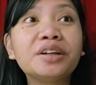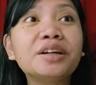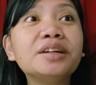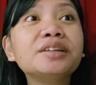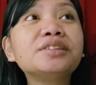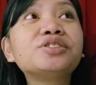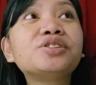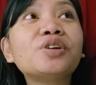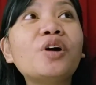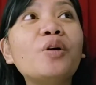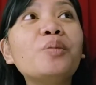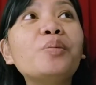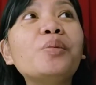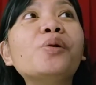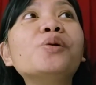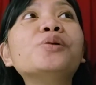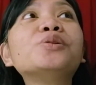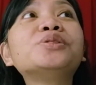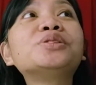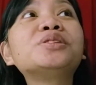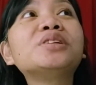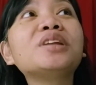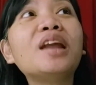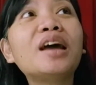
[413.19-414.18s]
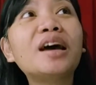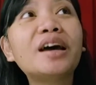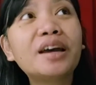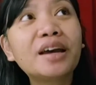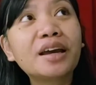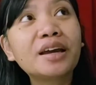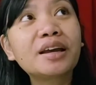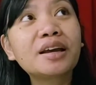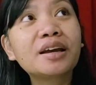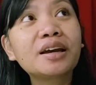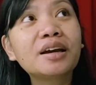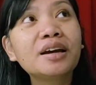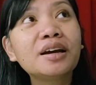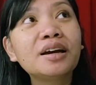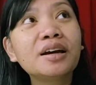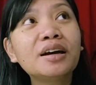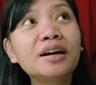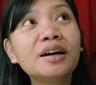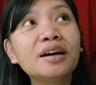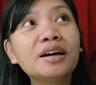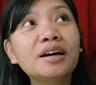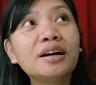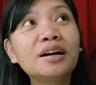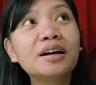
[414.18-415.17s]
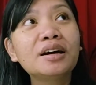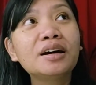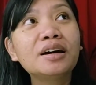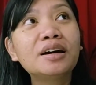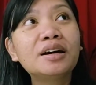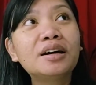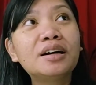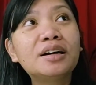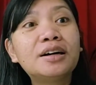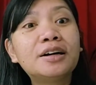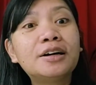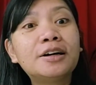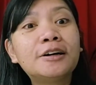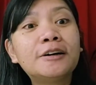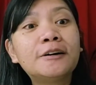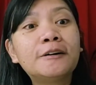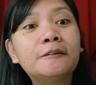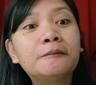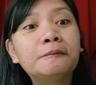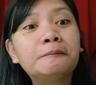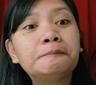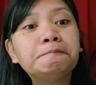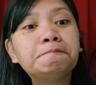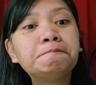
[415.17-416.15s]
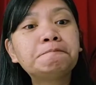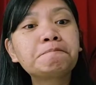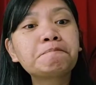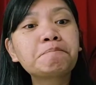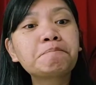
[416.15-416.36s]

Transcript: It's almost like ampalaya,